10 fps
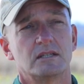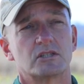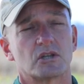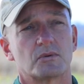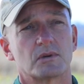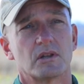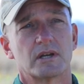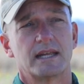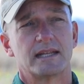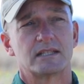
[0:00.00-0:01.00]
So we're
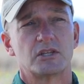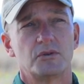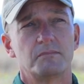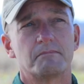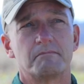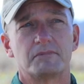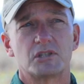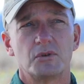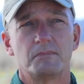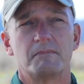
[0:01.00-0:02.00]
looking at
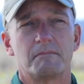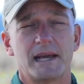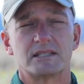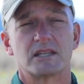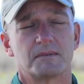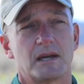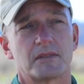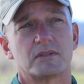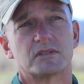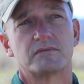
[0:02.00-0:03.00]
two basic
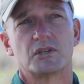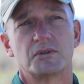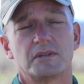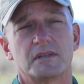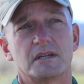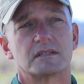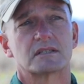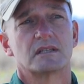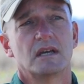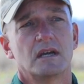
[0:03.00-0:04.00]
methods of doing
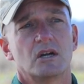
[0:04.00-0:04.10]
this.